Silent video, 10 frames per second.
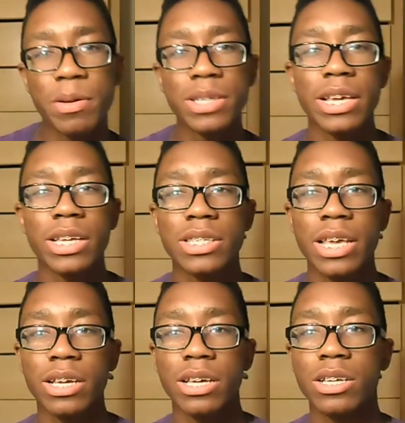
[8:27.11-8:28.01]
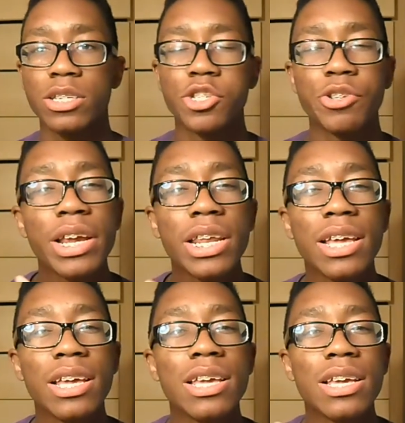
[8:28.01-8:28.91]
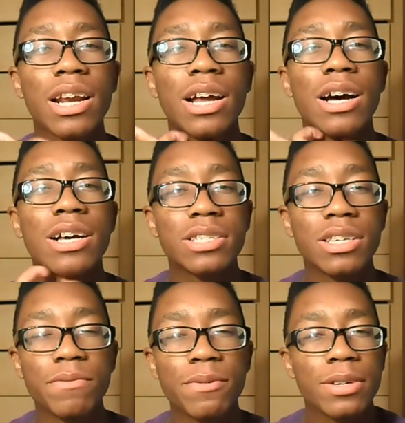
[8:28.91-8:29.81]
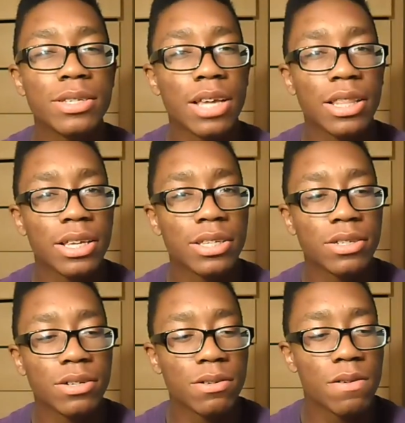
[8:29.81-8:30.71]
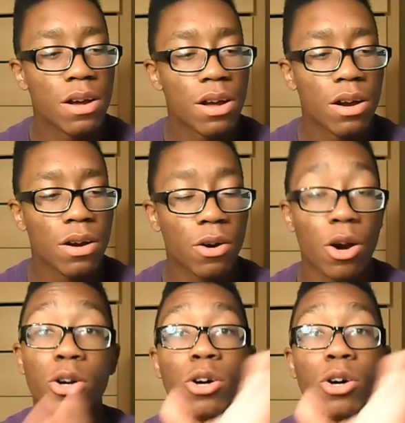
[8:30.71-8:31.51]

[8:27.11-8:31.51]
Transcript: but it's like a strainy kind of husky voice, I think so. Or